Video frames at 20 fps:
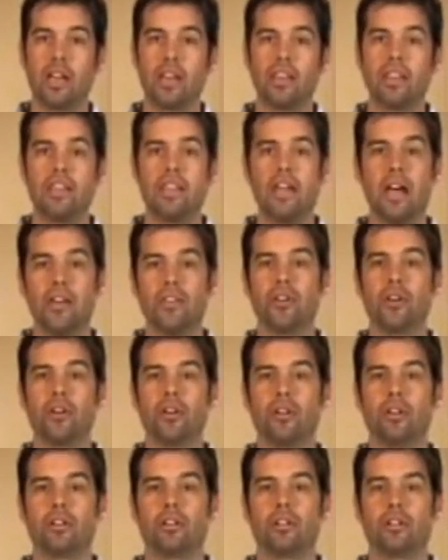The
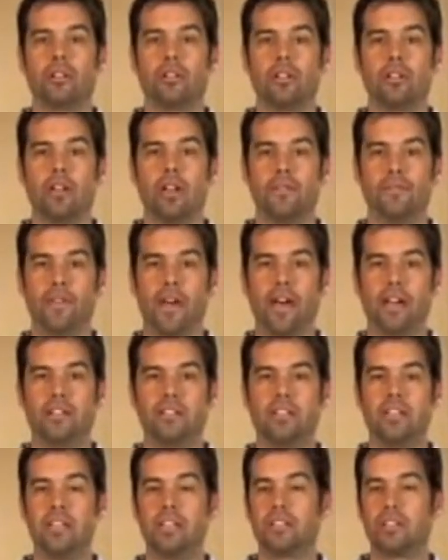other
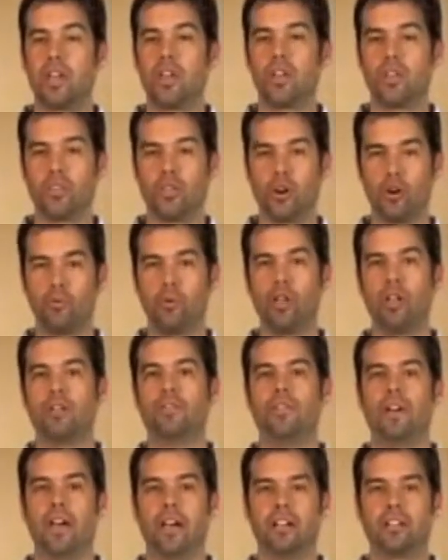effect is a thermal
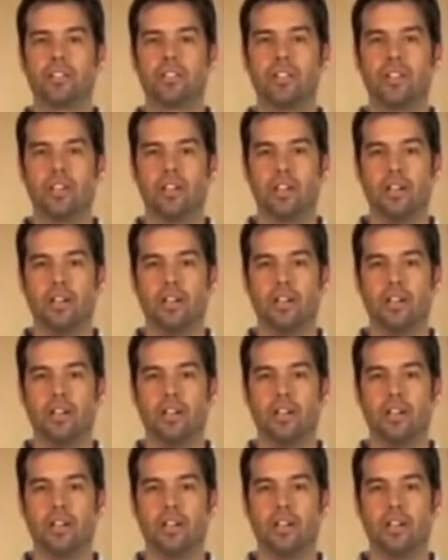effect.